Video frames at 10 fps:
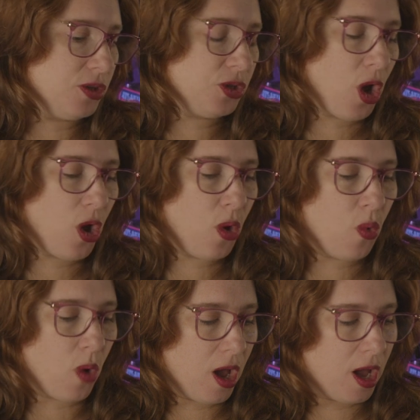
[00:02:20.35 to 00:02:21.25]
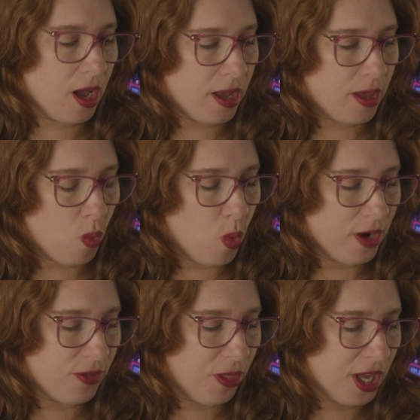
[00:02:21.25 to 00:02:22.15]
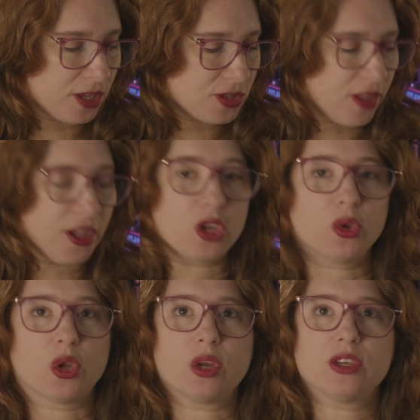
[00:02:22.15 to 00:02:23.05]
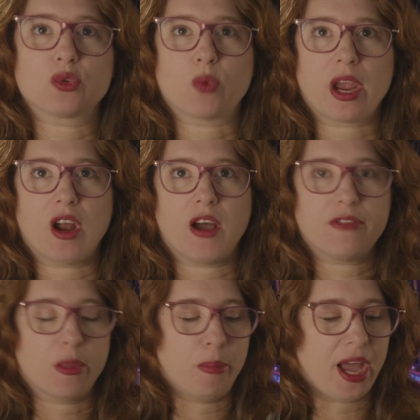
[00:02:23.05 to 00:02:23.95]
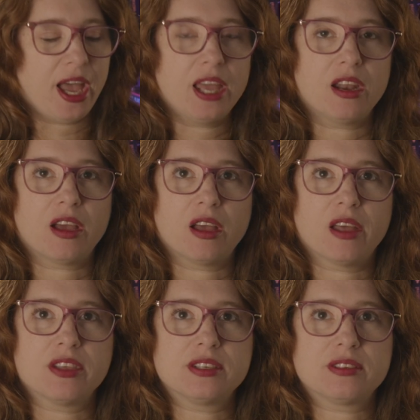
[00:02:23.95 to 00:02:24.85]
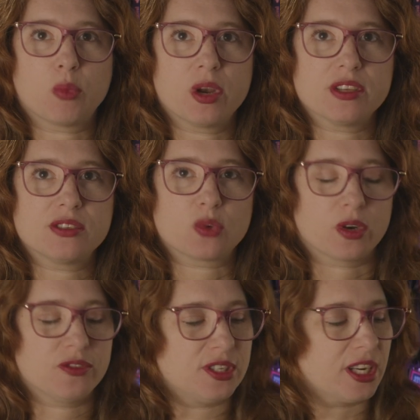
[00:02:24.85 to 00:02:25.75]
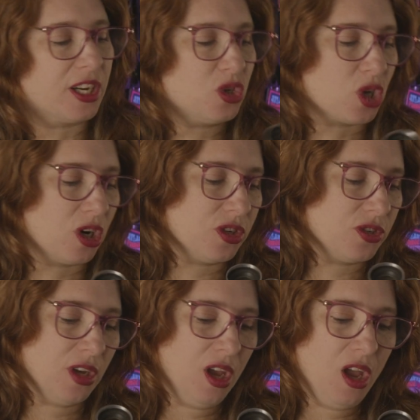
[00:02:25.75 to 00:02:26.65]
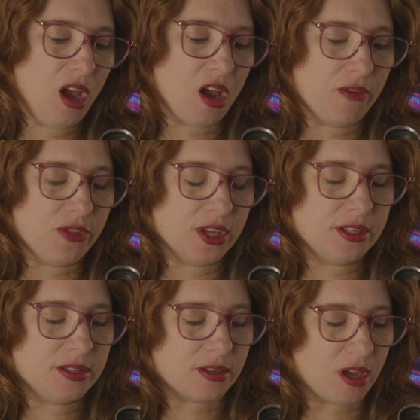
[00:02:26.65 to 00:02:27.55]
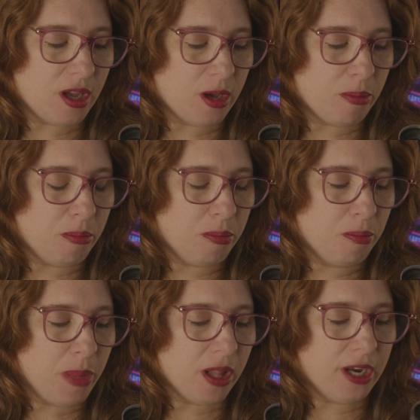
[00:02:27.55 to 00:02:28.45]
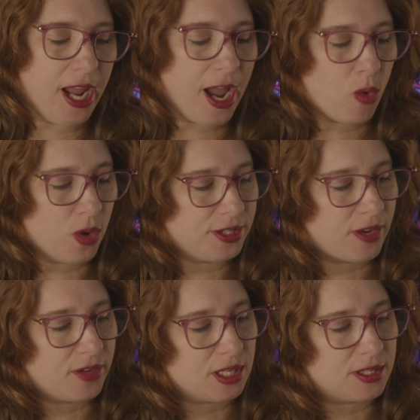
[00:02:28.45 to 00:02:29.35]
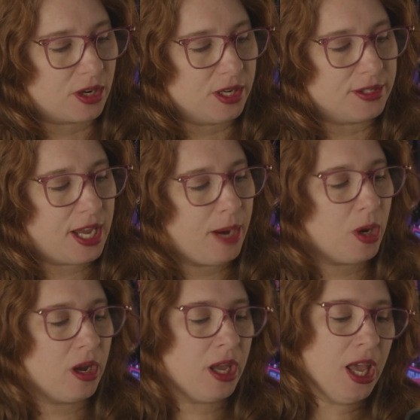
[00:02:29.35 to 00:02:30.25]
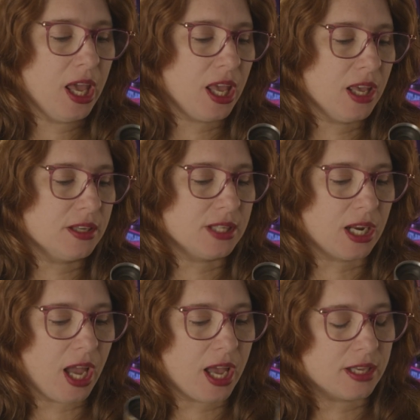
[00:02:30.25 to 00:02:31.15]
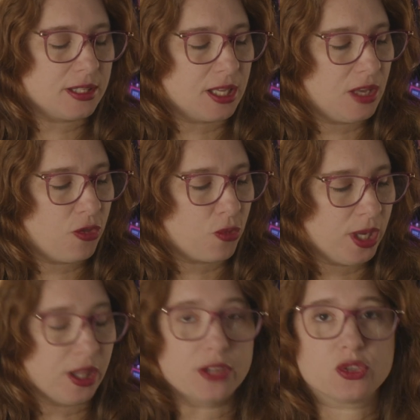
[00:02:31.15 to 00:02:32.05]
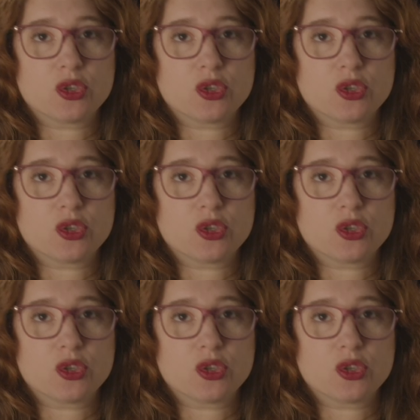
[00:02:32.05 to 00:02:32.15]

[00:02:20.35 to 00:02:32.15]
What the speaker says: So one of the things I think you'll notice right off the bat, one of the sort of signatures of this Bell and Howell 70 series camera is that it has the 3-lens